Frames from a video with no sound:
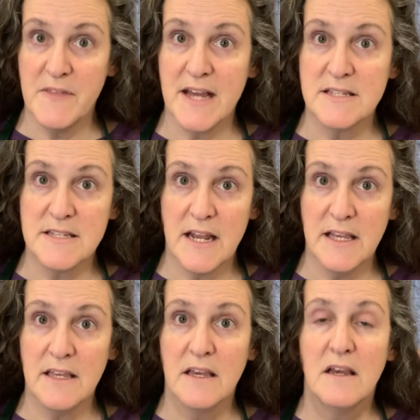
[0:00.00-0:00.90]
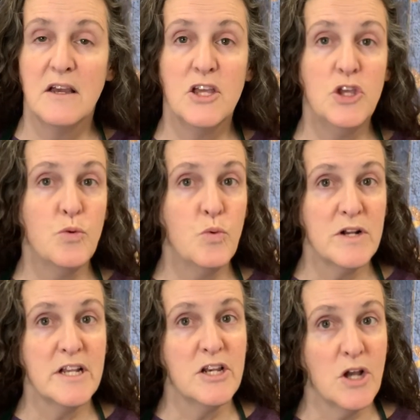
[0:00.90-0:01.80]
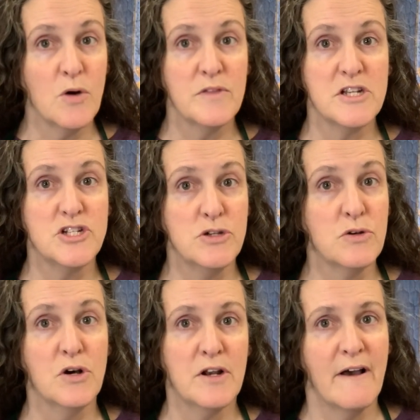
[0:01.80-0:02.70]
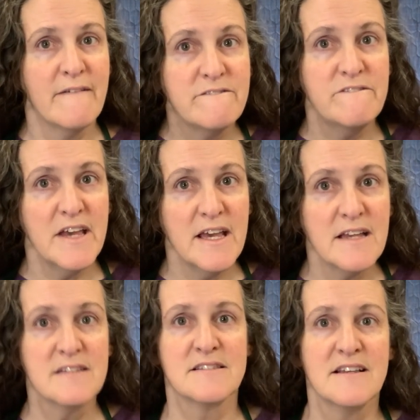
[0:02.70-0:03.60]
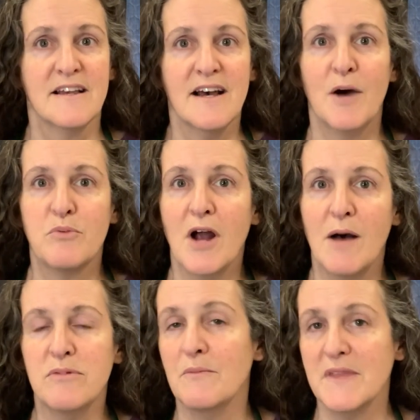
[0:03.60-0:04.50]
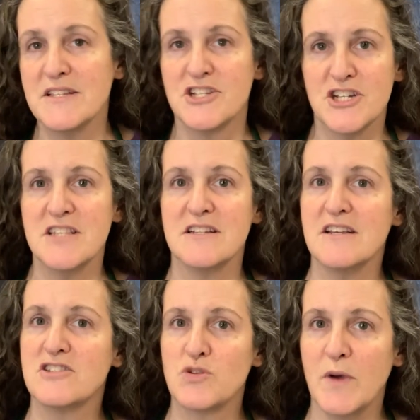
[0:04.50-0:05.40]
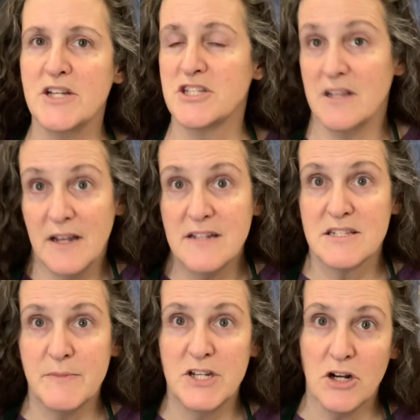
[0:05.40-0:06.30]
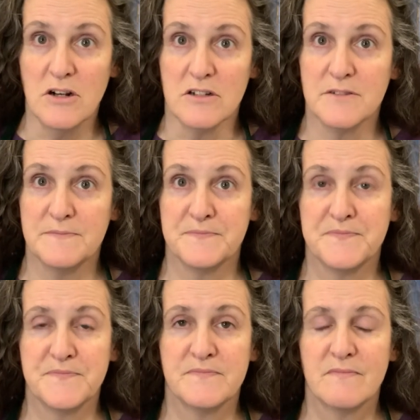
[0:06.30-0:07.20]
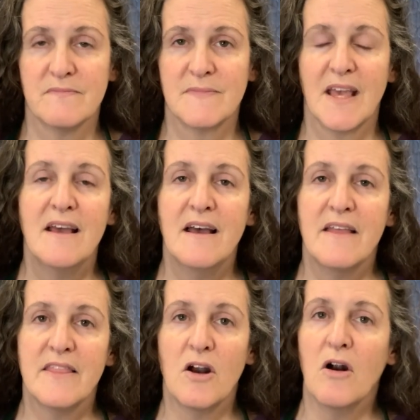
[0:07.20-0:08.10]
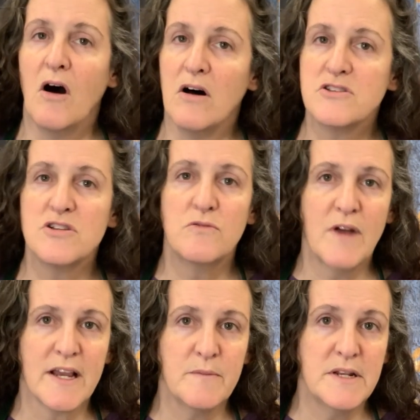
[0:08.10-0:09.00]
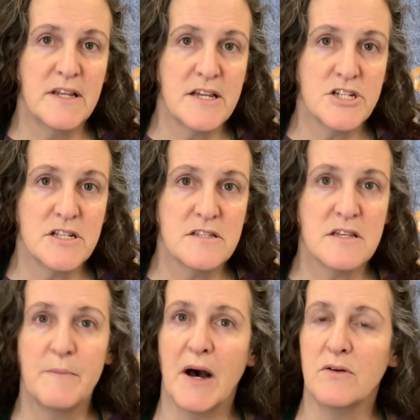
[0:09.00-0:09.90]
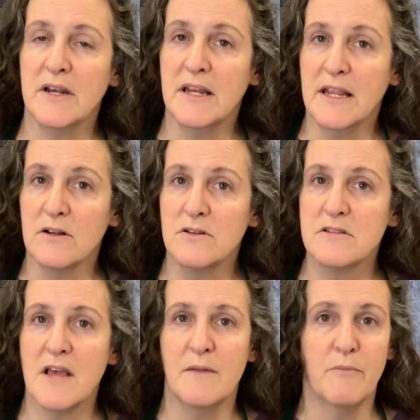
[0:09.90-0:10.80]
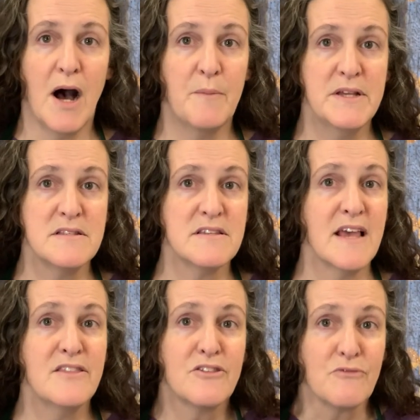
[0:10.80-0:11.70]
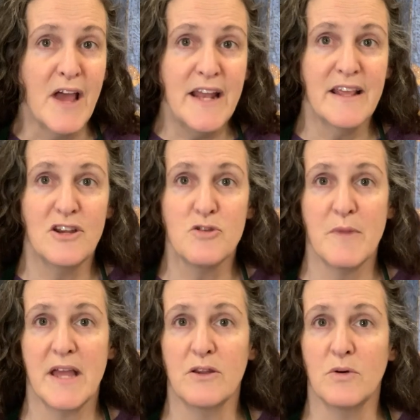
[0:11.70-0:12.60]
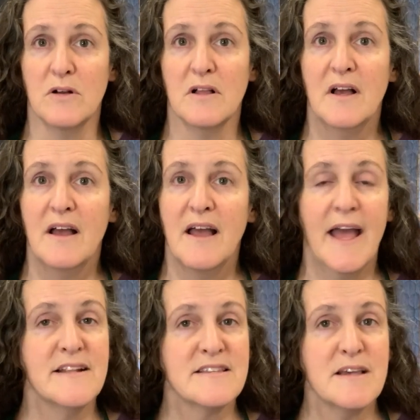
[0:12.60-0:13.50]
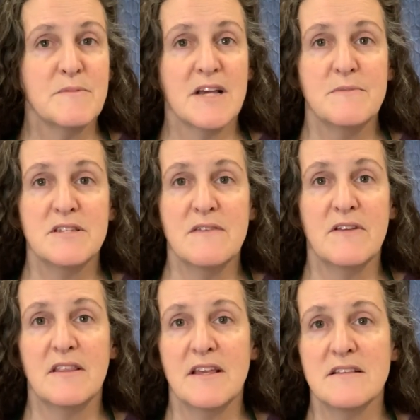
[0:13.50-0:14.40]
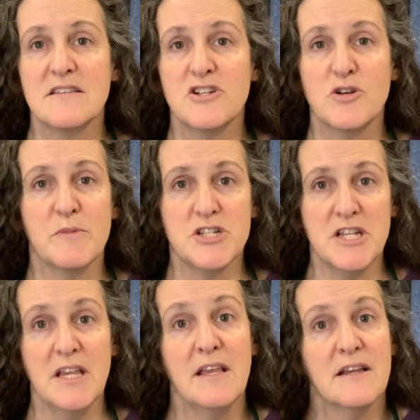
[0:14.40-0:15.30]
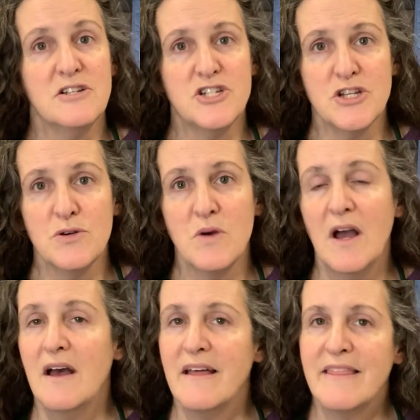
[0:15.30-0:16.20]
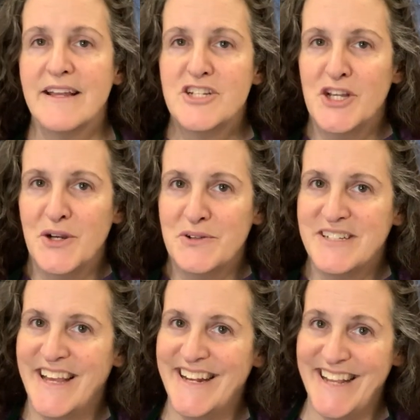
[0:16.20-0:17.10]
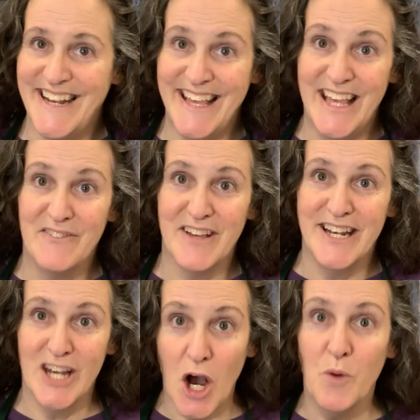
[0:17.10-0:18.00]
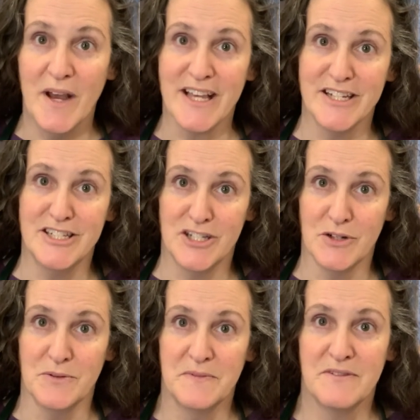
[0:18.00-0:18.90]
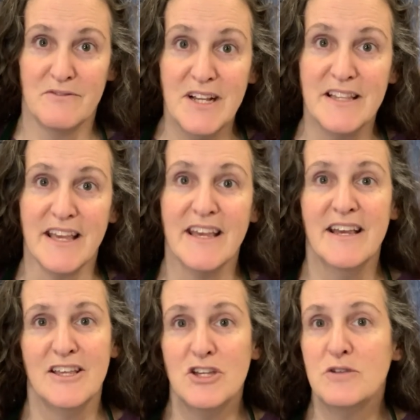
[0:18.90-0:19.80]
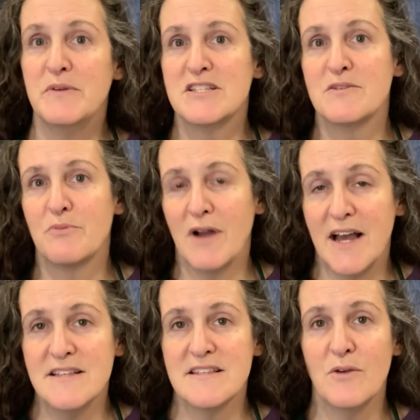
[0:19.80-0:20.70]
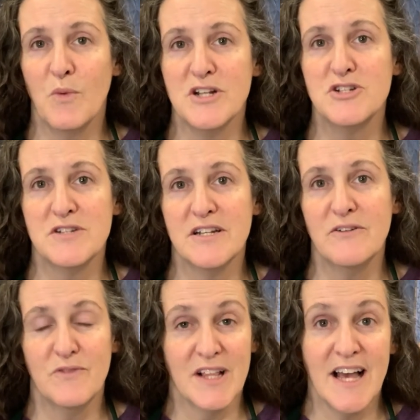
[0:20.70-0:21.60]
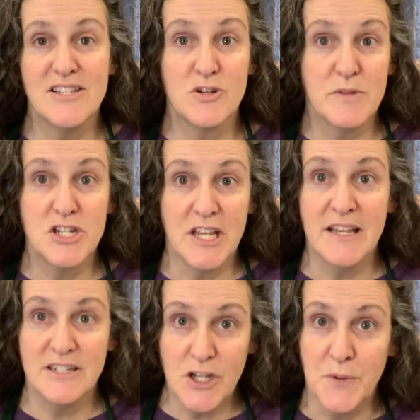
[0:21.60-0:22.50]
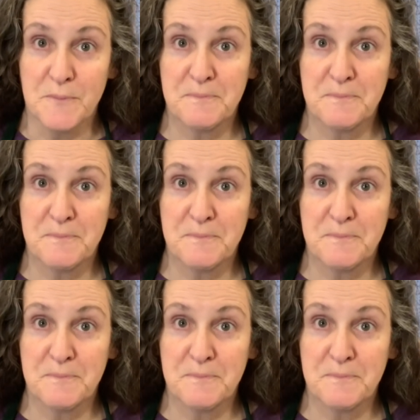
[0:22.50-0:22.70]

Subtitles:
that setting, you wouldn't know that you could fix a problem that's just a switch that needs to be turned. There are also recommendations about needles and bobbins and thread in your manual, and sometimes even things that your machine can do that you didn't even know it could do. Really, you'd be surprised at what you didn't realize your machine can do.